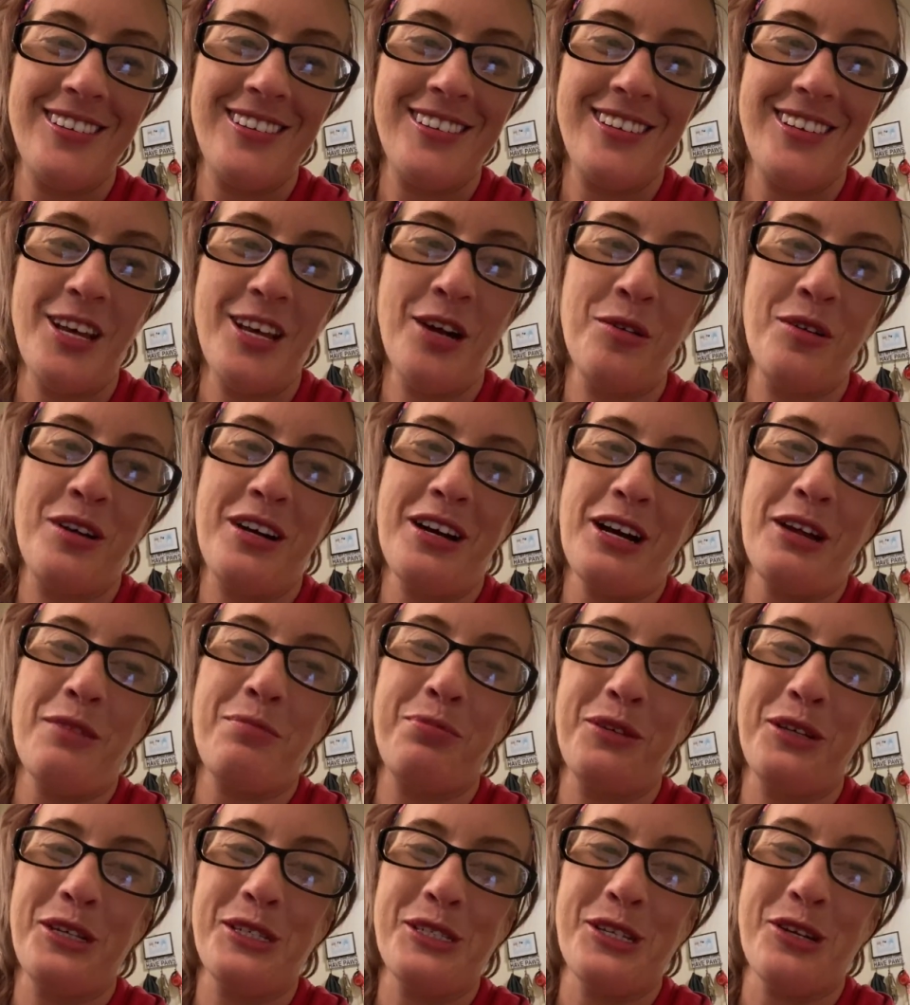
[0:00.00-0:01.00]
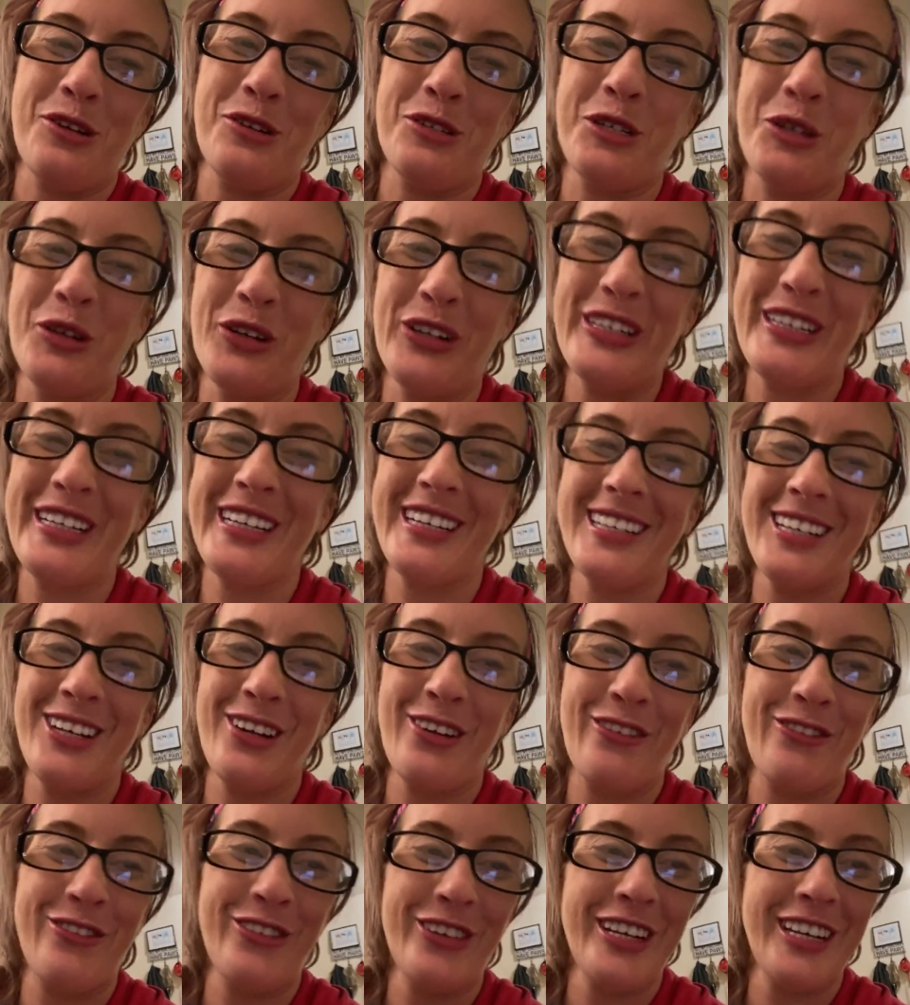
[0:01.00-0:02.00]
oh God, please no twerking. You're
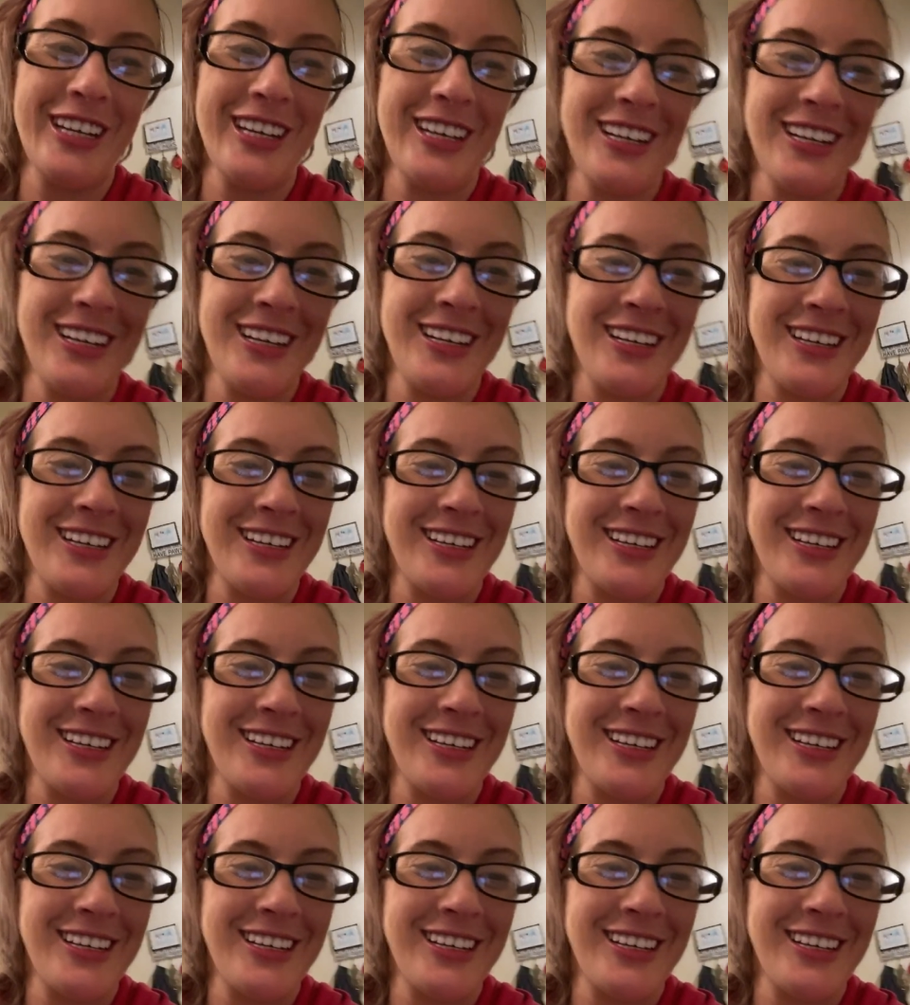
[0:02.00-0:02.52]
funny.